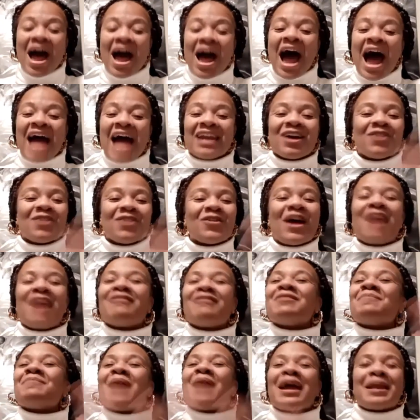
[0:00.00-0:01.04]
I love
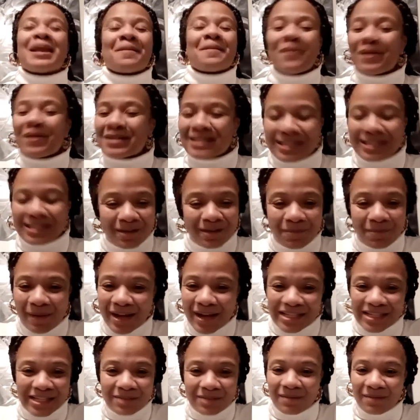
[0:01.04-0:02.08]
everybody that
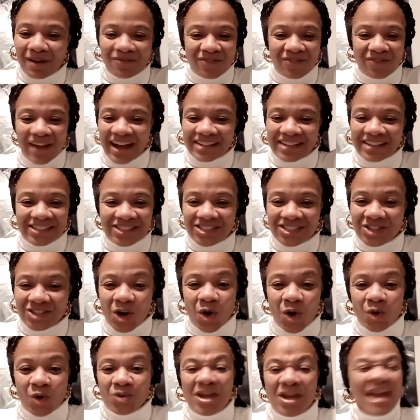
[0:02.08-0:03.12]
participates in my fashion
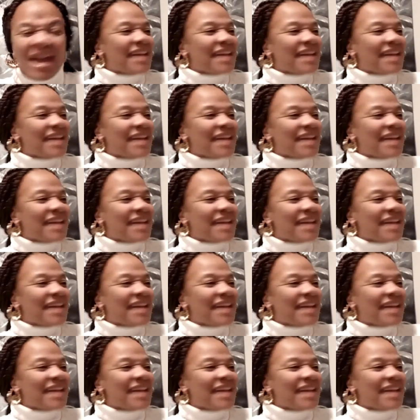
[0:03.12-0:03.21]
shows.